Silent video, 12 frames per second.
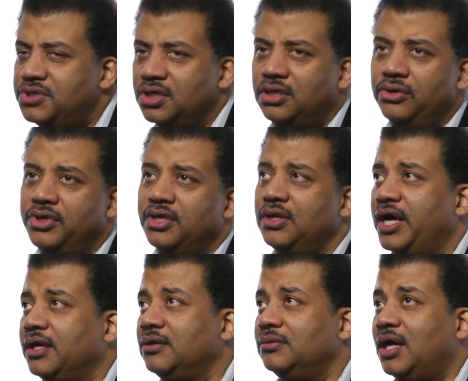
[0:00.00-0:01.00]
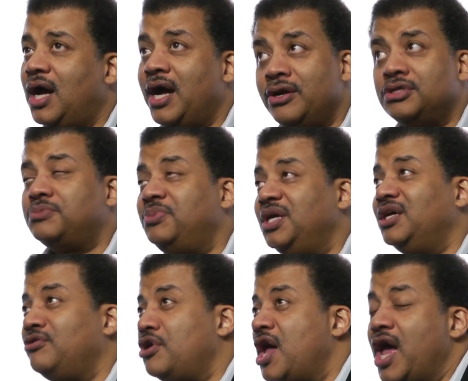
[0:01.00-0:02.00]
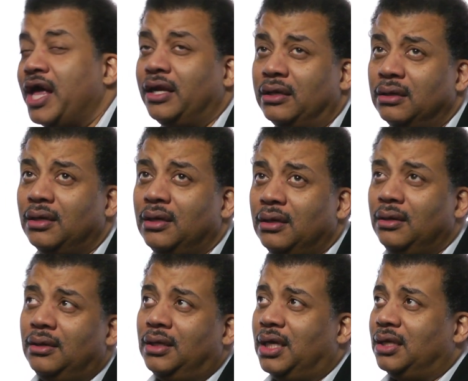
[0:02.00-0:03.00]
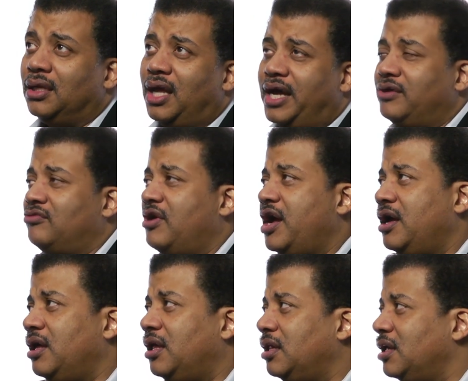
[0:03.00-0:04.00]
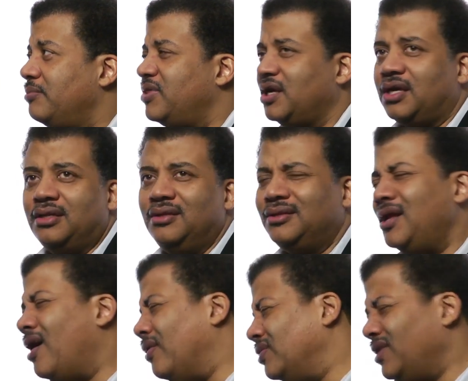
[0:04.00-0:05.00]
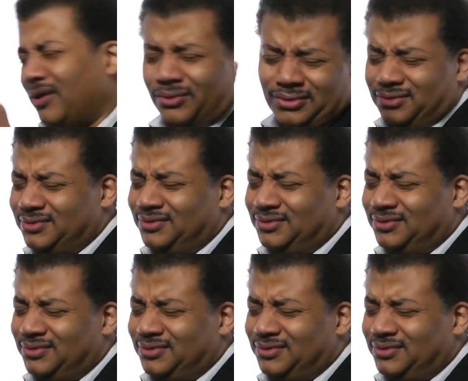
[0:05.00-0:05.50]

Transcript: which included like higher speed internet and, and light rail. I'm thinking, no, no,